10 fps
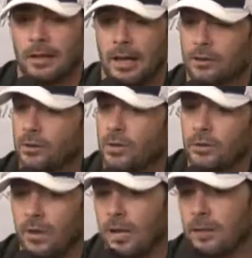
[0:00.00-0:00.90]
I don't
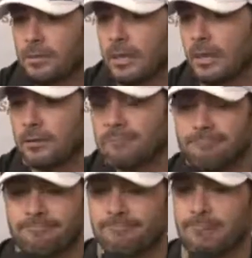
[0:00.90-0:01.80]
know. I mean, I
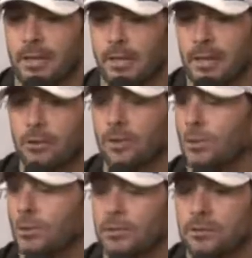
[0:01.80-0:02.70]
don't know
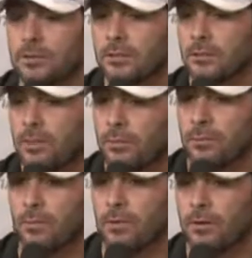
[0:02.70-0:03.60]
what they're dealing
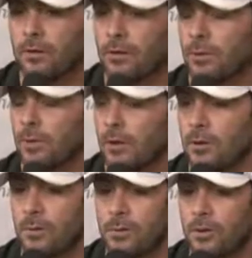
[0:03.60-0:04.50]
with, where they
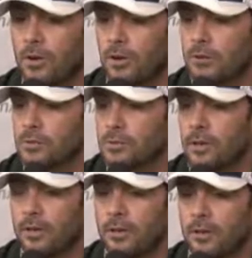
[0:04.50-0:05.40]
are with their cars,
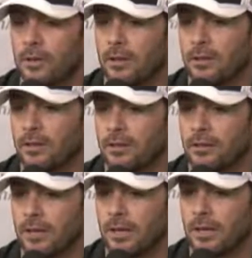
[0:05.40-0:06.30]
but
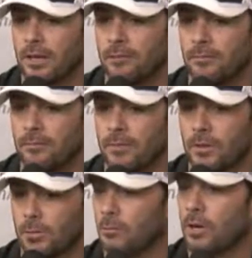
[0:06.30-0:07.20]
the
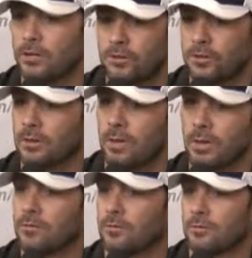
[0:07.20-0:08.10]
pressure
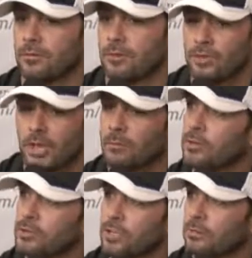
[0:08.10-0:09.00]
of a
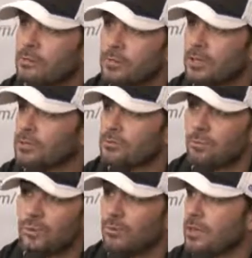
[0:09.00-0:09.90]
championship does
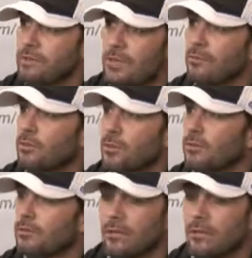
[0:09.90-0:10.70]
weird things to everyone.